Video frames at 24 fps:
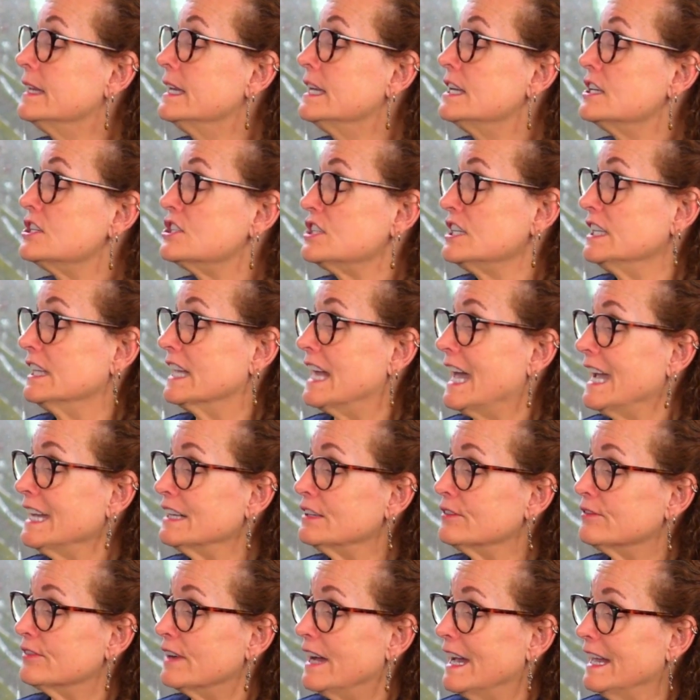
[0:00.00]
She
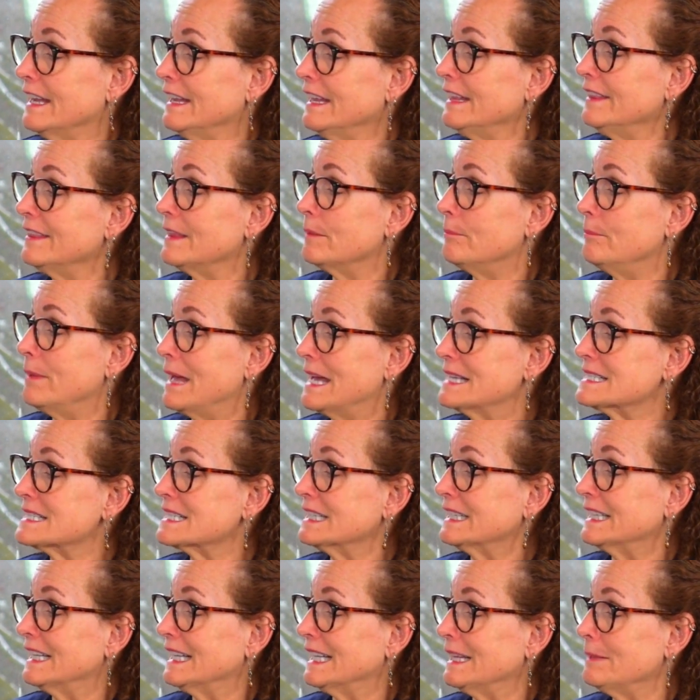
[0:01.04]
liked finding the
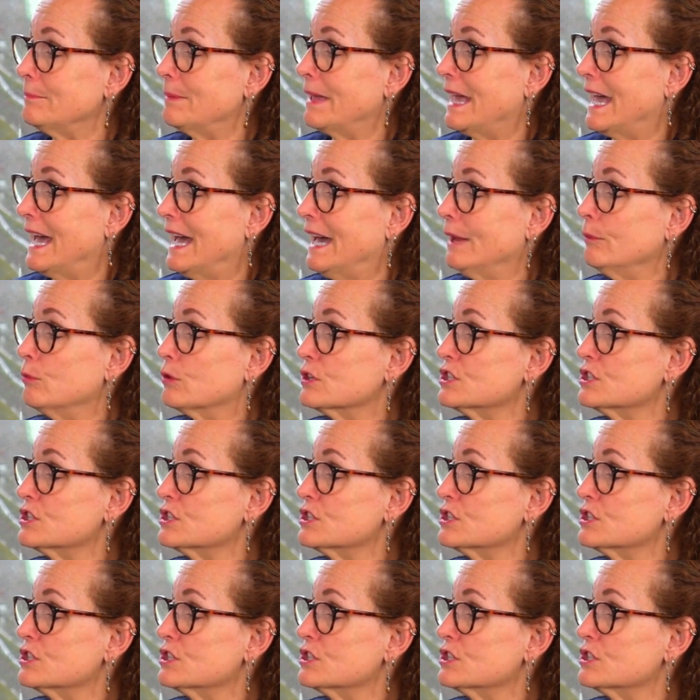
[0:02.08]
best lily pad